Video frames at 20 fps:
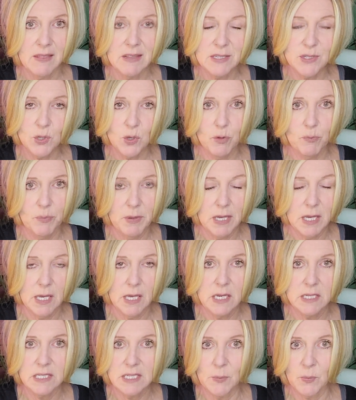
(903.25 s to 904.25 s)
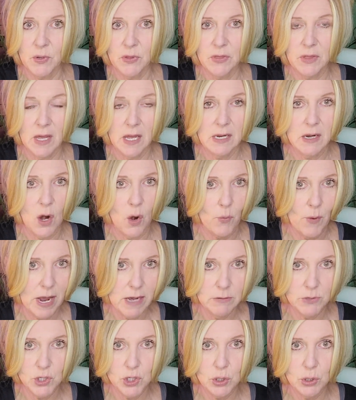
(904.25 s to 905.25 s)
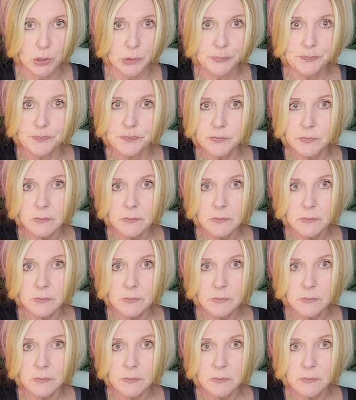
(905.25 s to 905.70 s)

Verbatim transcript: This could be someone that around you,